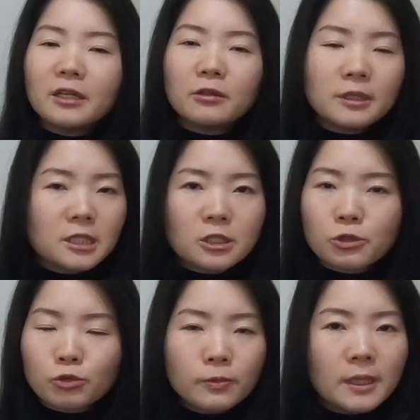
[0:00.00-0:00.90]
know it
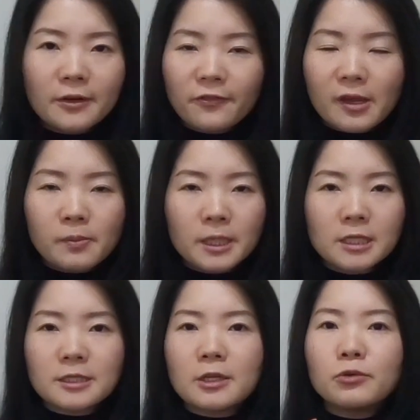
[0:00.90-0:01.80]
is super unfair
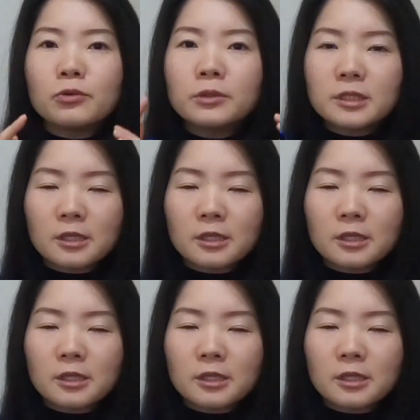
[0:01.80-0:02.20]
because they ruined